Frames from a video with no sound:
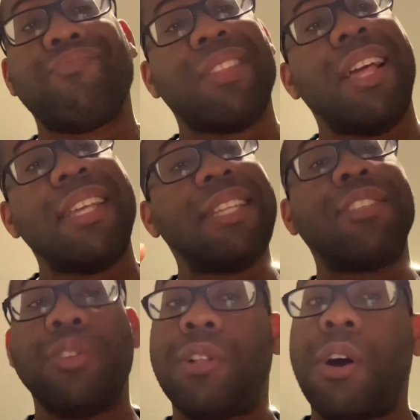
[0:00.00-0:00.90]
That's not
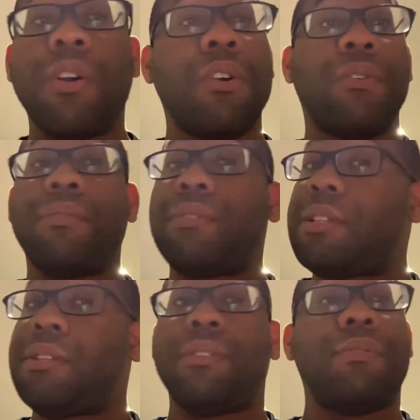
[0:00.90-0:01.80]
too long ago.
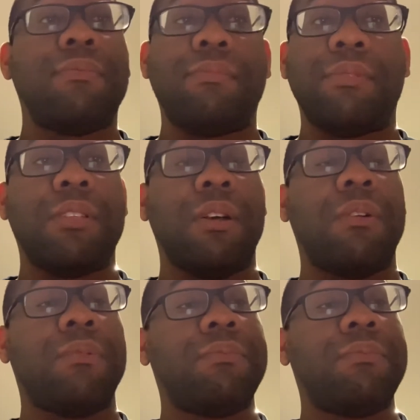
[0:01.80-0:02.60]
So,